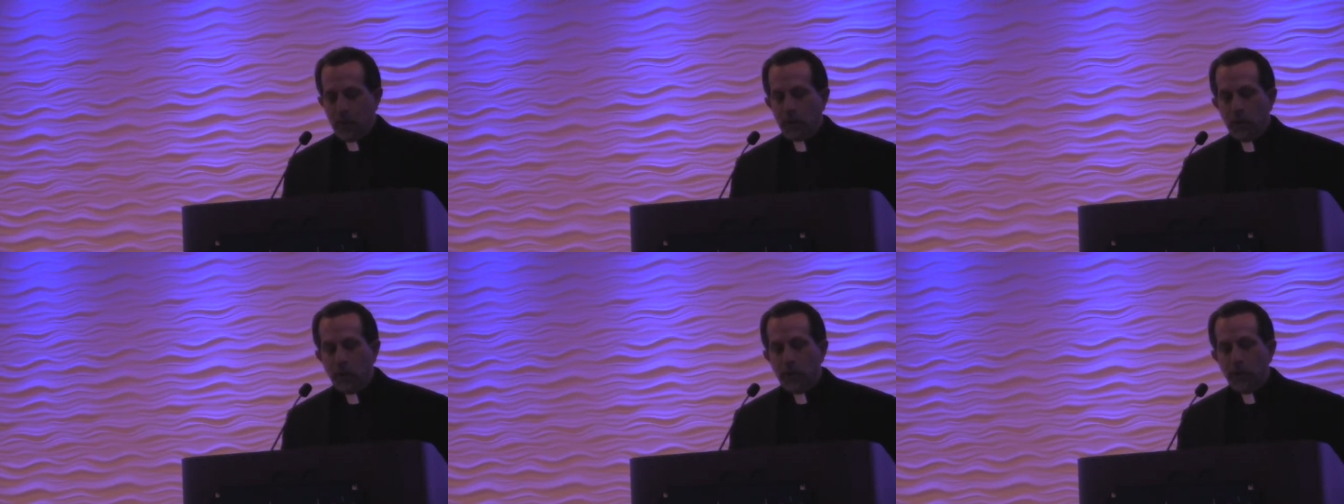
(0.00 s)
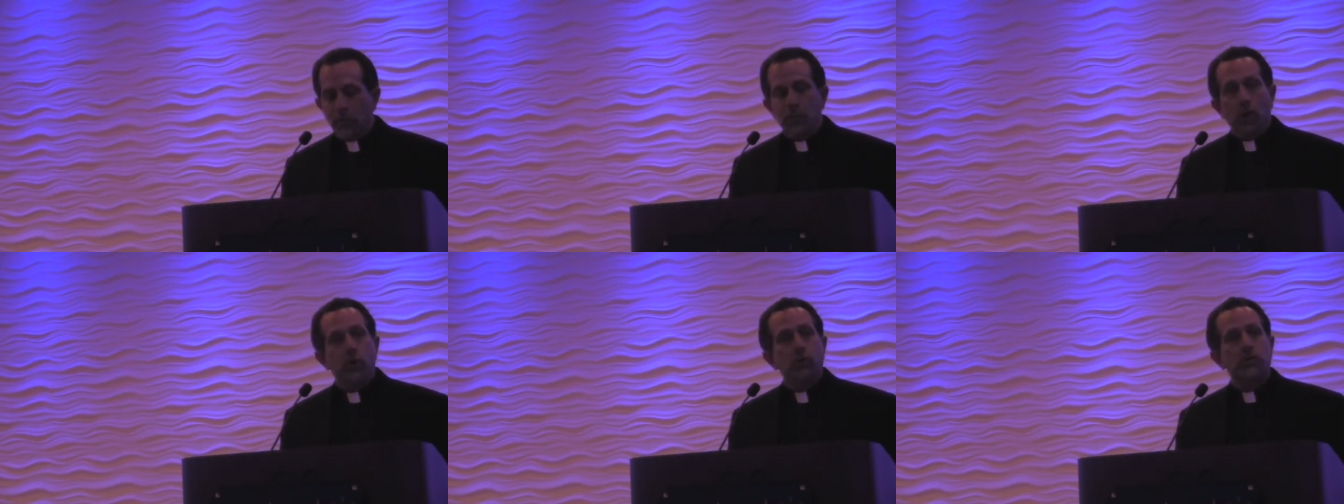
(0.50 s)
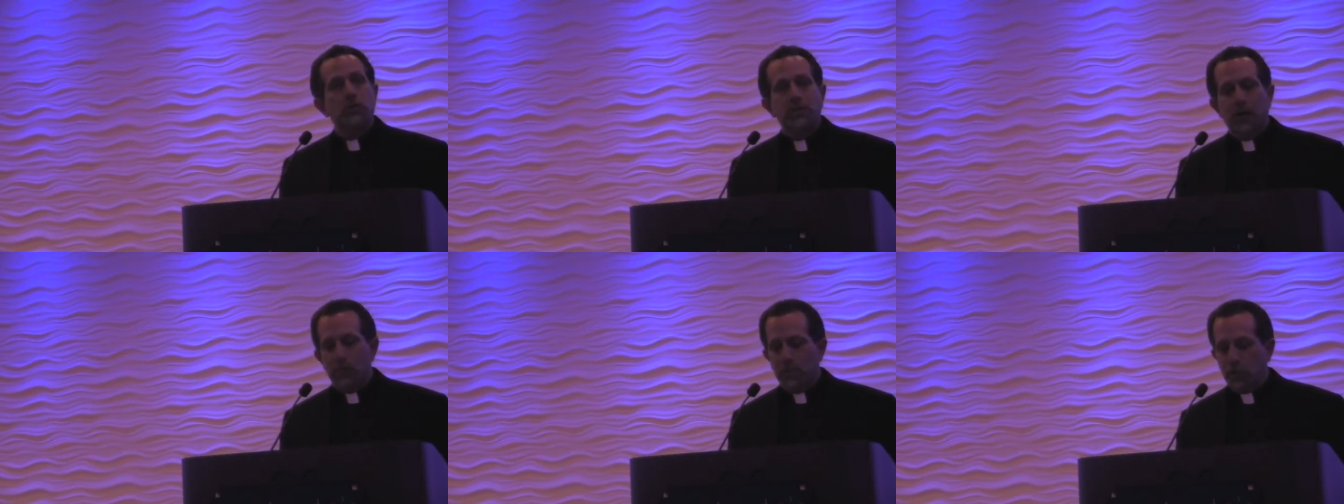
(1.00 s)
We know that the road to
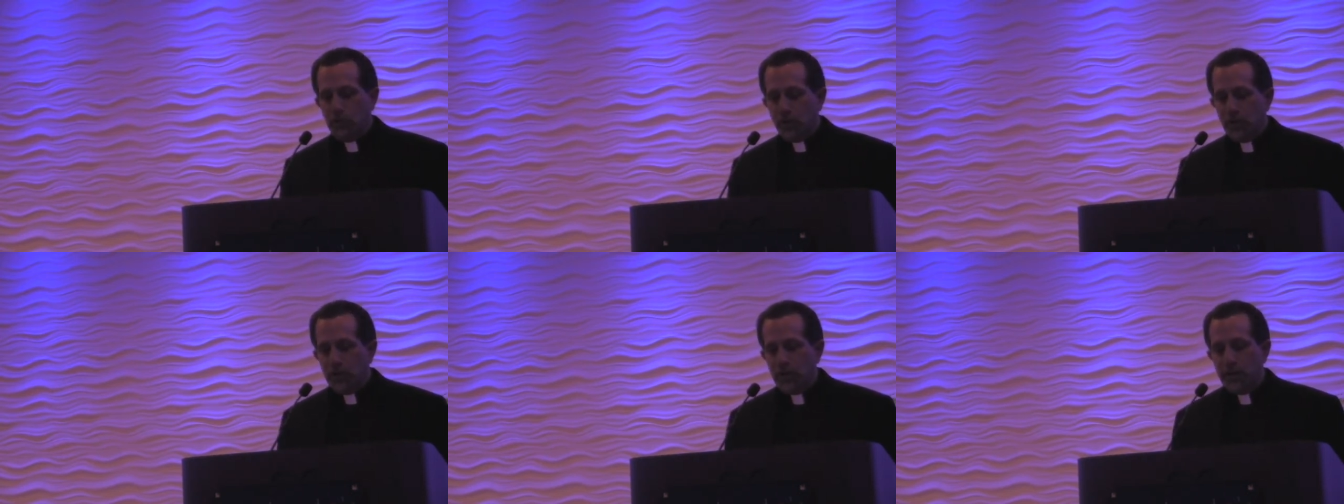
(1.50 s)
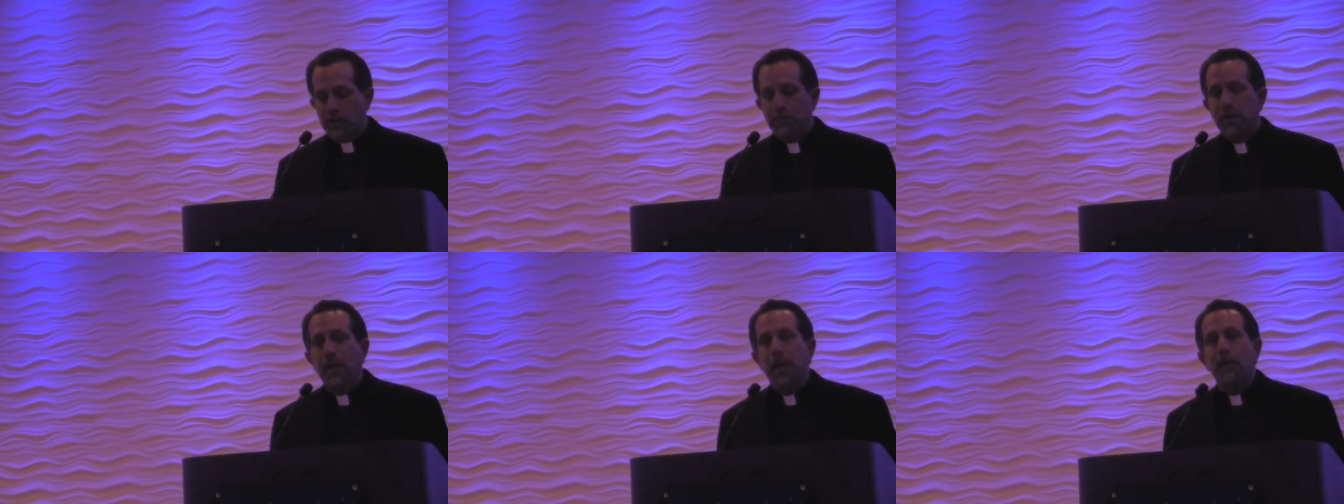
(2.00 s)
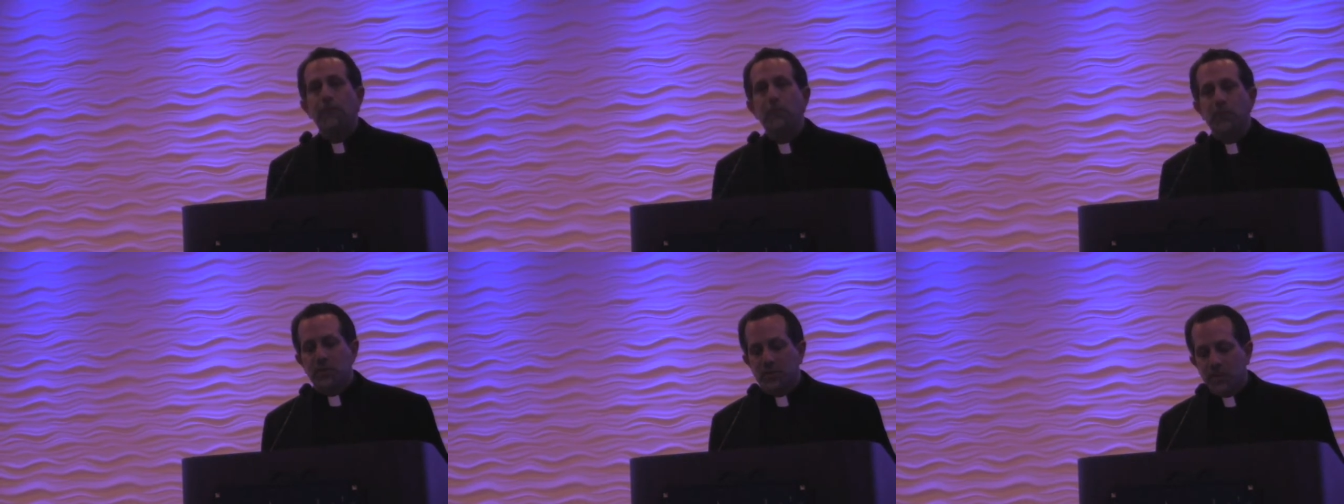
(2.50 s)
adult maturity is
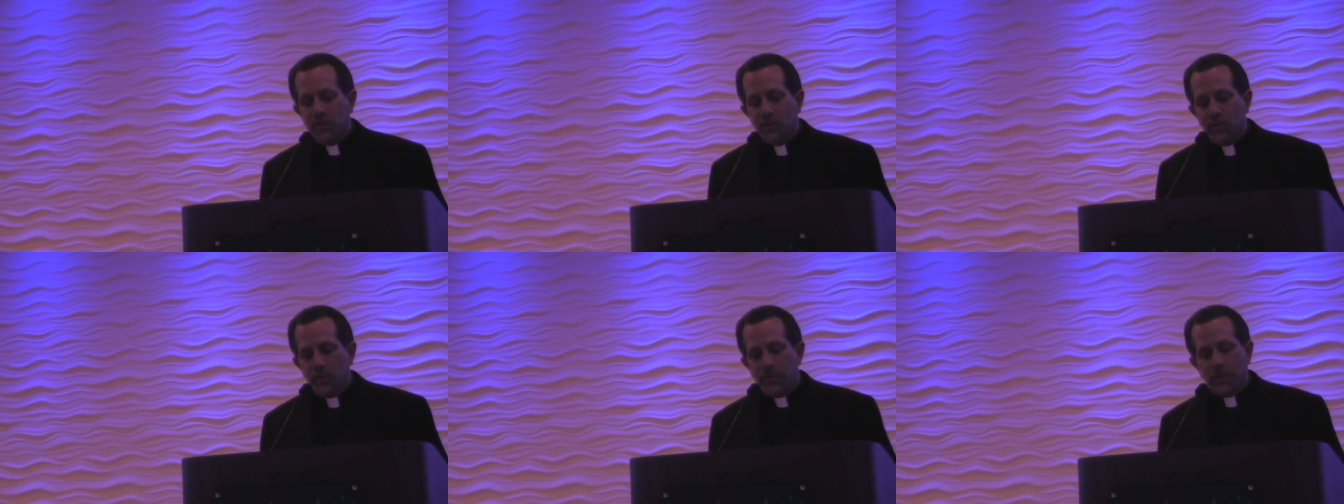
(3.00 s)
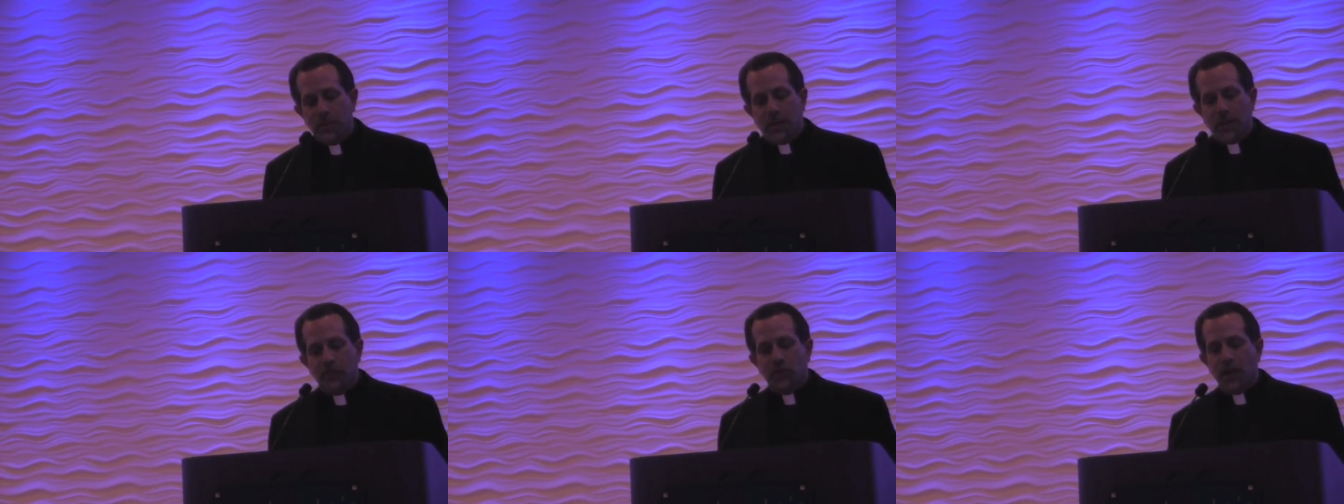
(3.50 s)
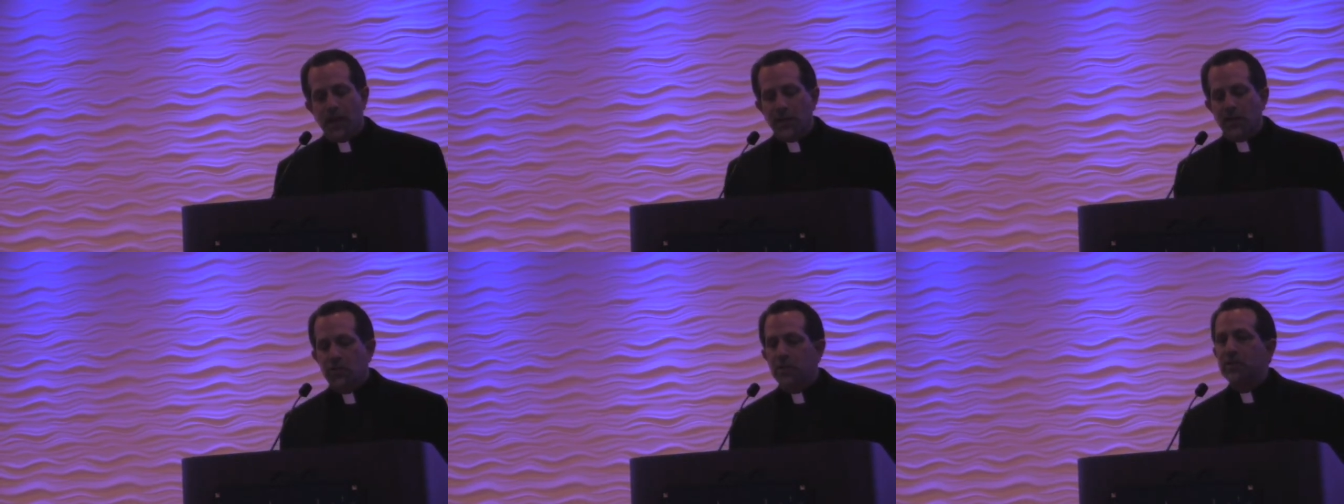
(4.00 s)
paved with series of
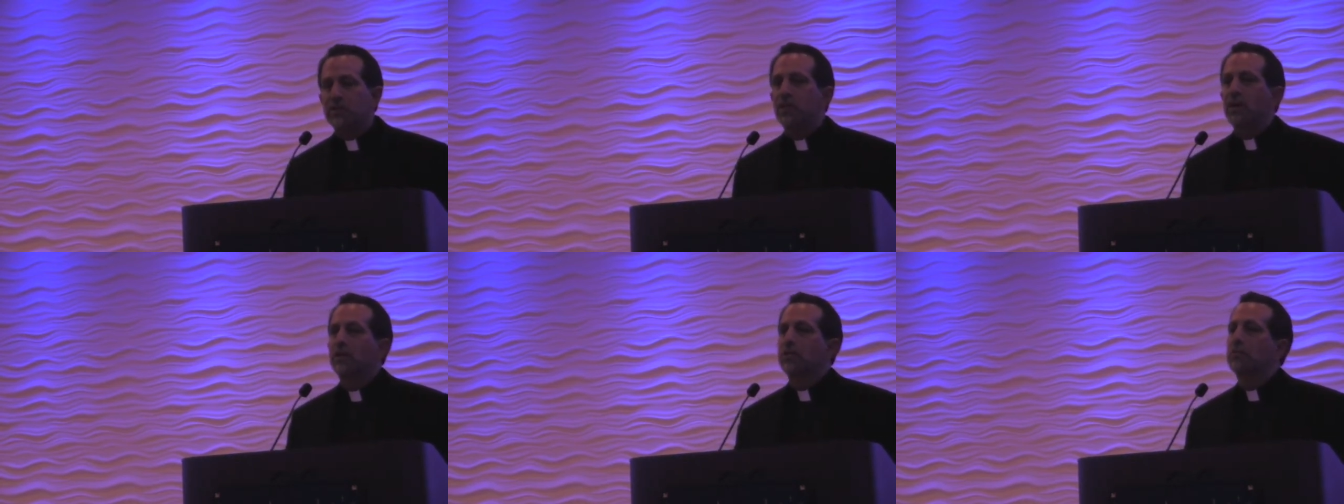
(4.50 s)
challenges